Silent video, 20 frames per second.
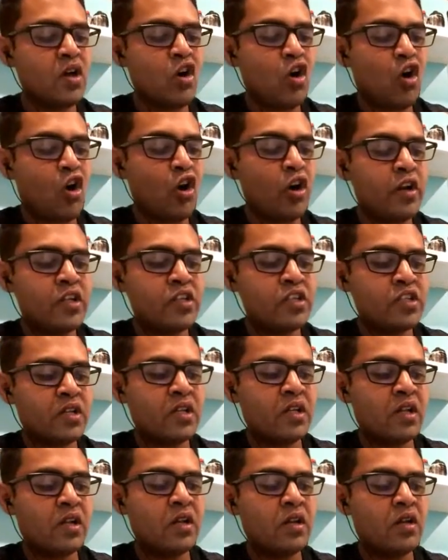
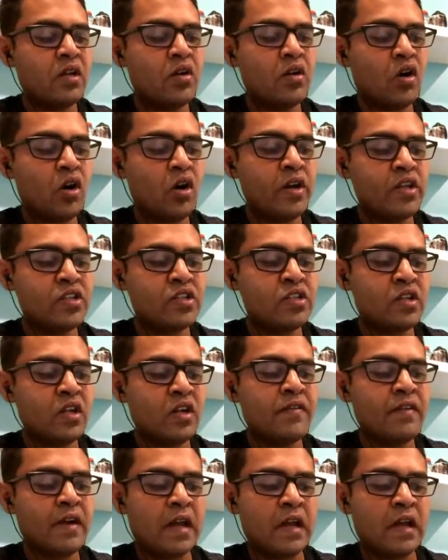original
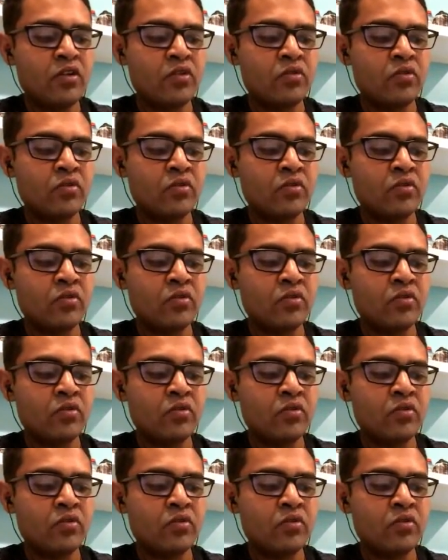value